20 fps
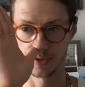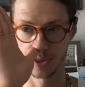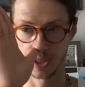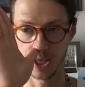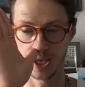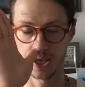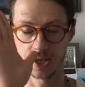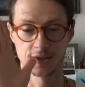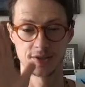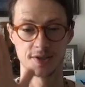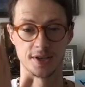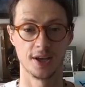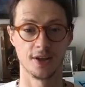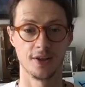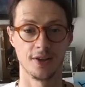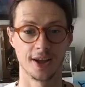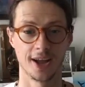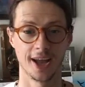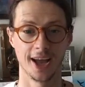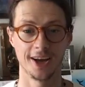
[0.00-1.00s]

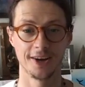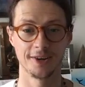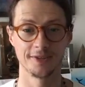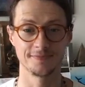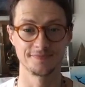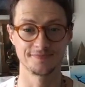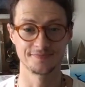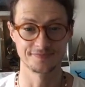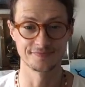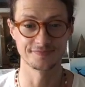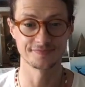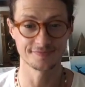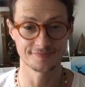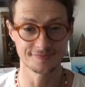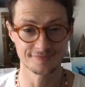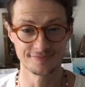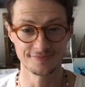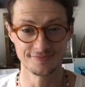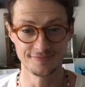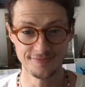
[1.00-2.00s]
Exhaling out.
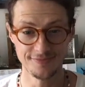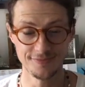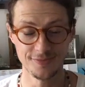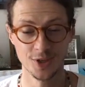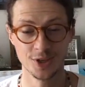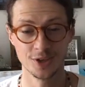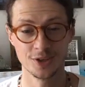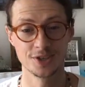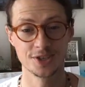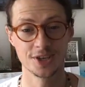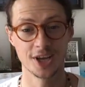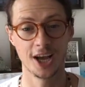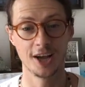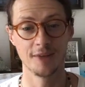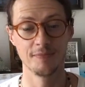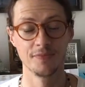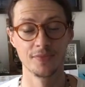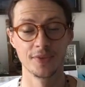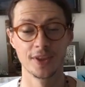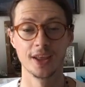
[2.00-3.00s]
Good
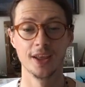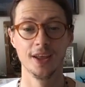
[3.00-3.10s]
job.